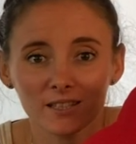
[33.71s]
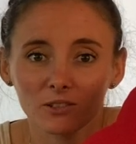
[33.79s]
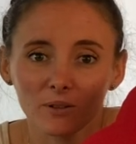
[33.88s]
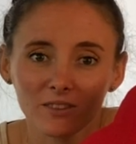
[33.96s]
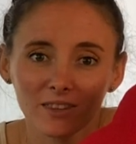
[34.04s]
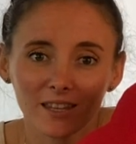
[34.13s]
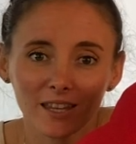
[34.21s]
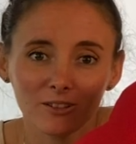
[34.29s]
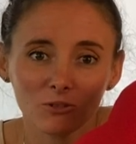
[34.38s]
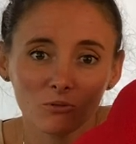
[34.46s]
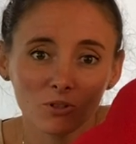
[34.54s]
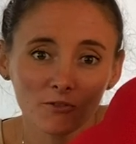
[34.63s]
So I think in
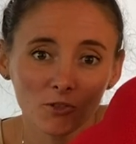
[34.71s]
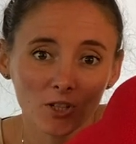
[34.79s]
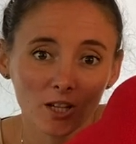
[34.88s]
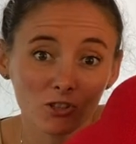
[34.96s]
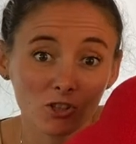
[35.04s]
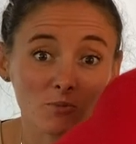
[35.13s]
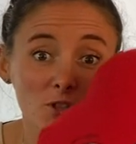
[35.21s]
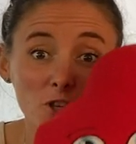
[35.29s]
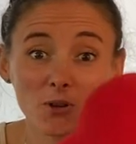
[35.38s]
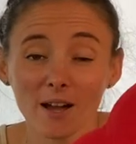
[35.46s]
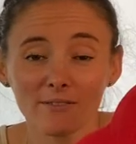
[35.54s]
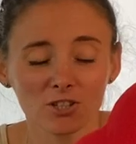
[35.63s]
all of your classrooms,
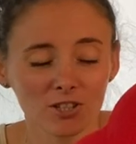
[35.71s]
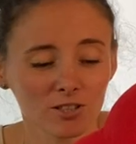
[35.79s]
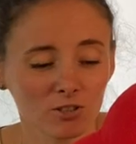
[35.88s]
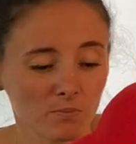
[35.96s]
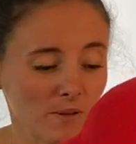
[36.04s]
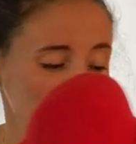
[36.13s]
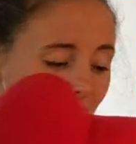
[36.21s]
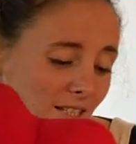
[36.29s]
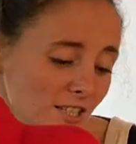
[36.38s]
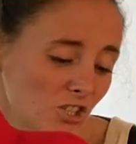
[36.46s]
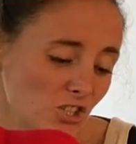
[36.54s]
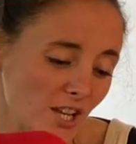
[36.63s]
you have a jigsaw piece. This
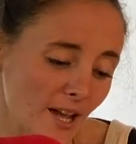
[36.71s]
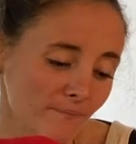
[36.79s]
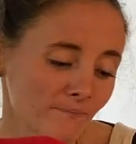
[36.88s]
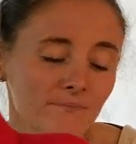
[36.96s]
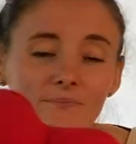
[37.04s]
is Jem.